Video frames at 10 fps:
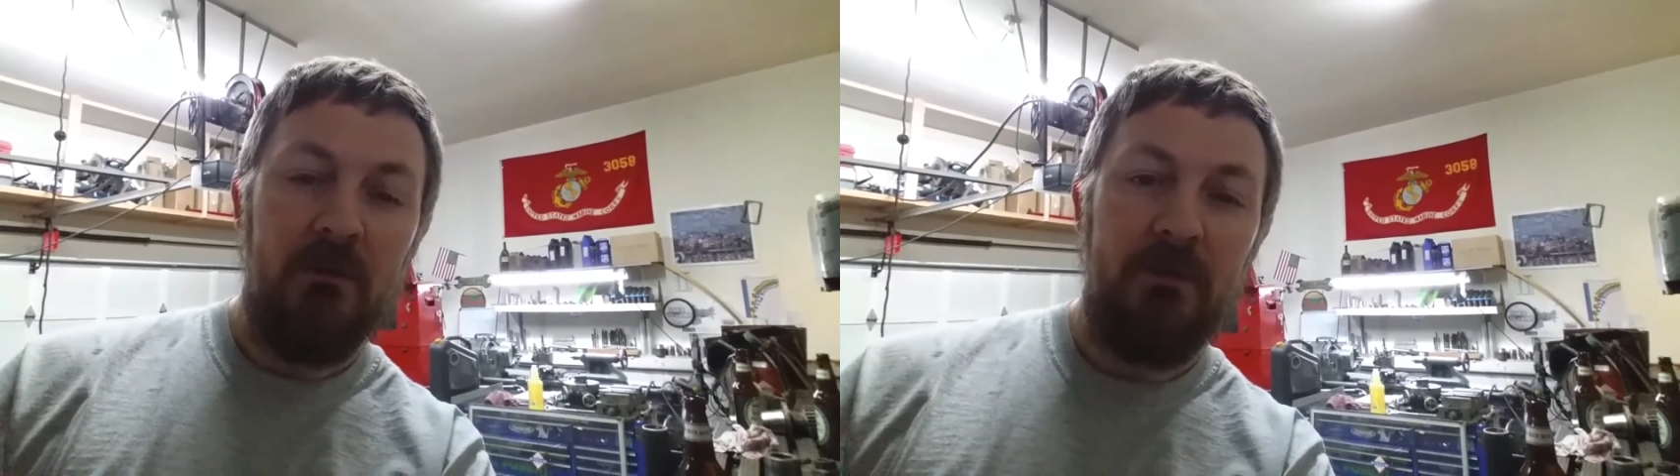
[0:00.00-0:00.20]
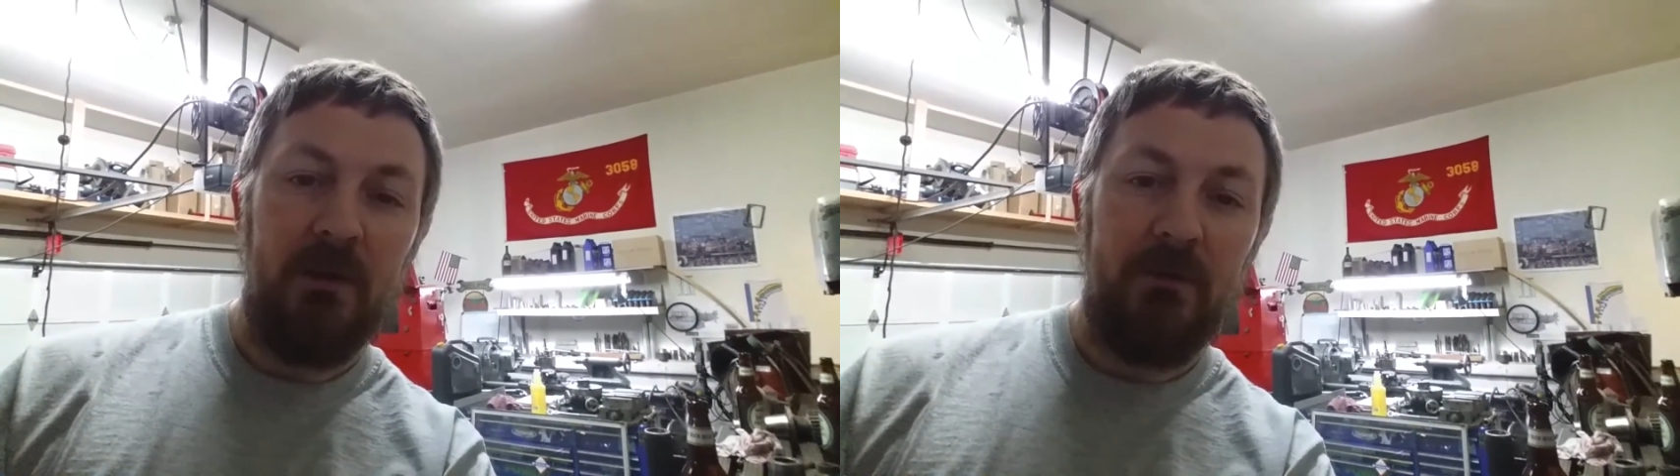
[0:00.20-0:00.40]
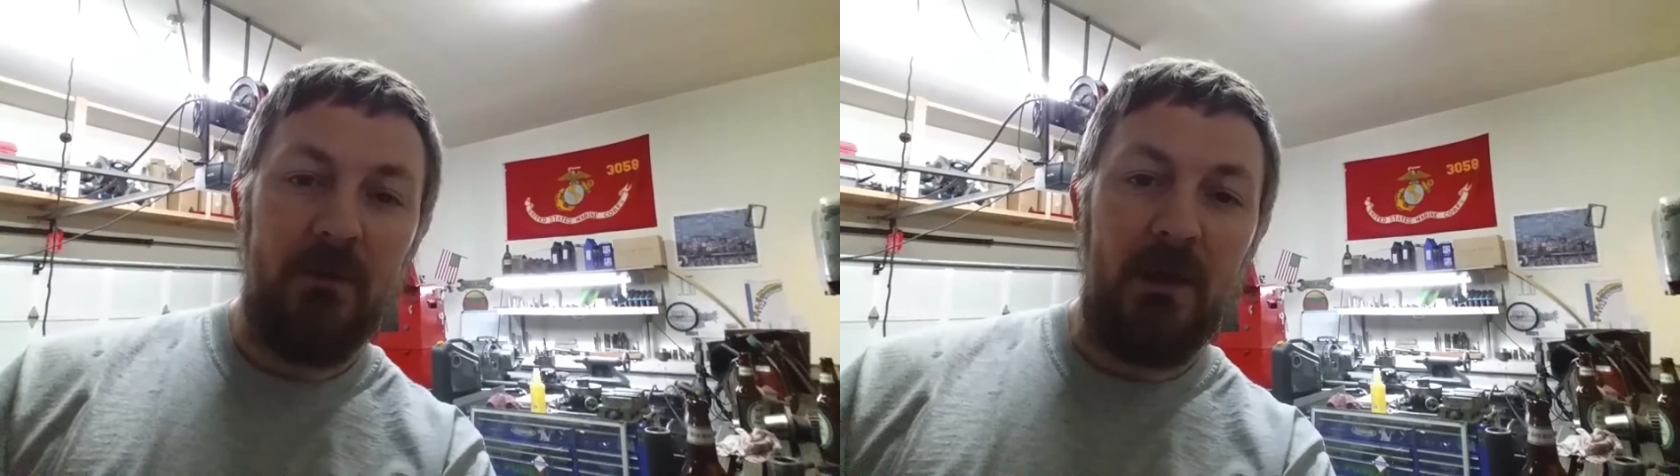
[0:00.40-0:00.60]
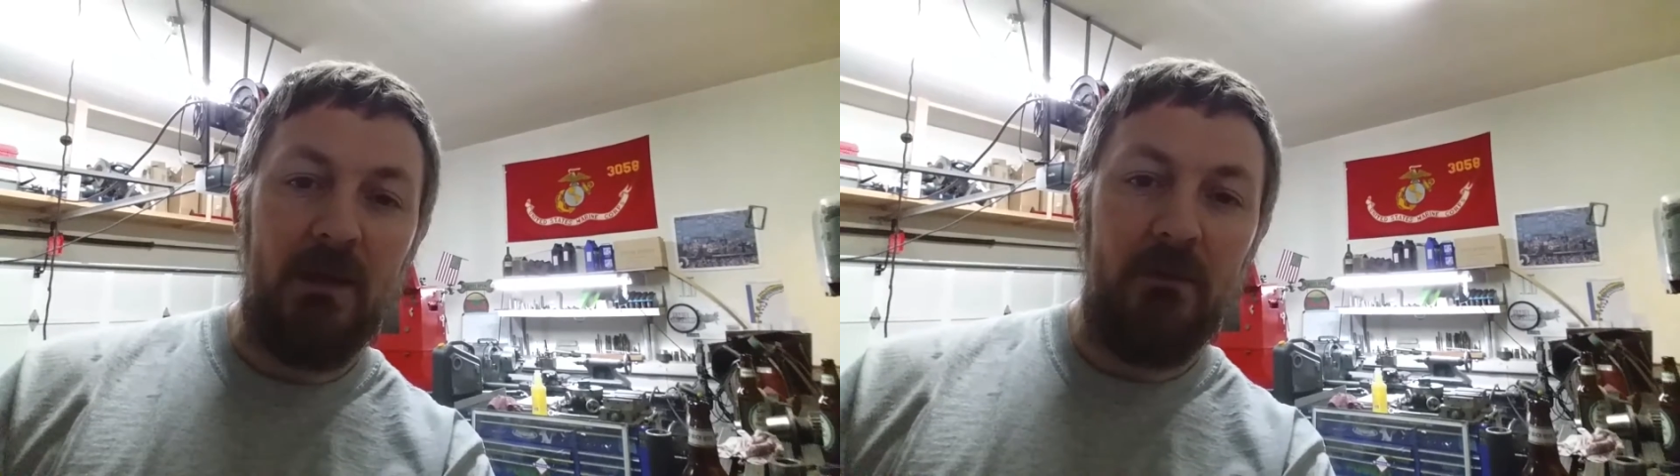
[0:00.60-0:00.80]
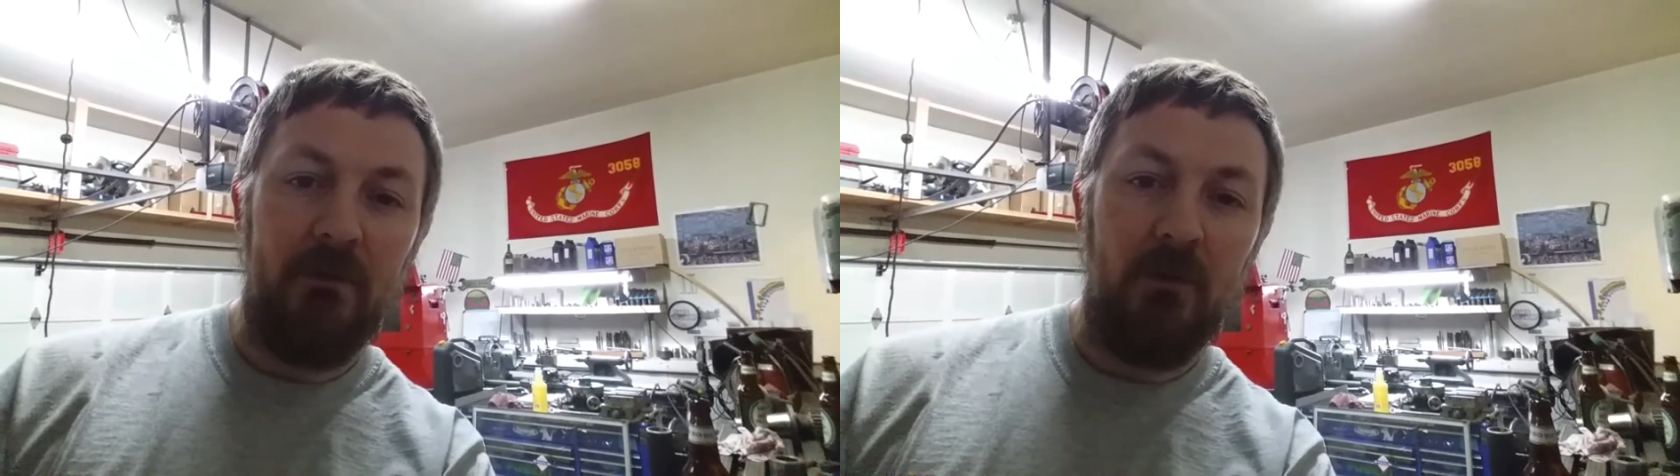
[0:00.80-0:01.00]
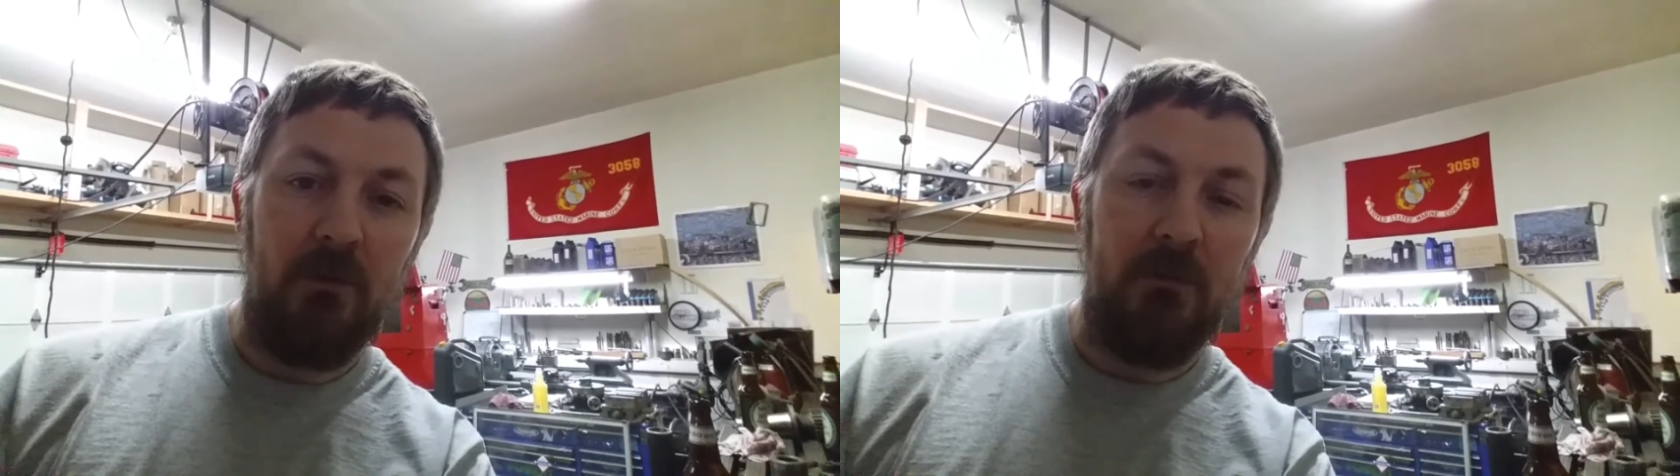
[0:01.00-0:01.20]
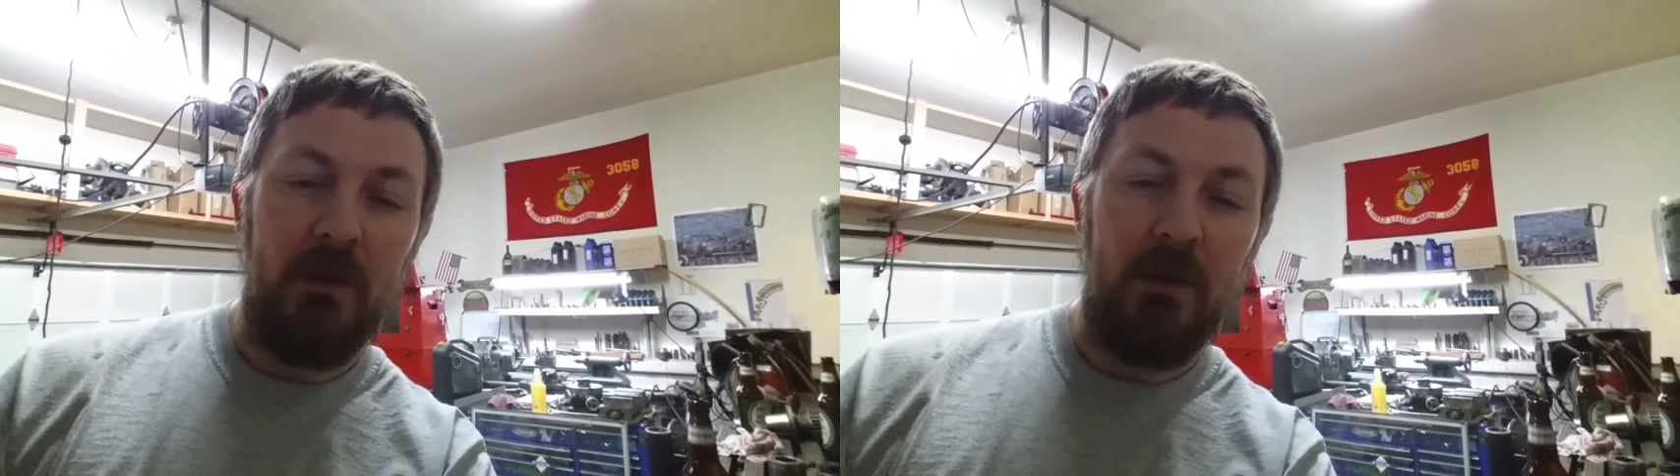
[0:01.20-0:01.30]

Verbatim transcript: fix that, so I'm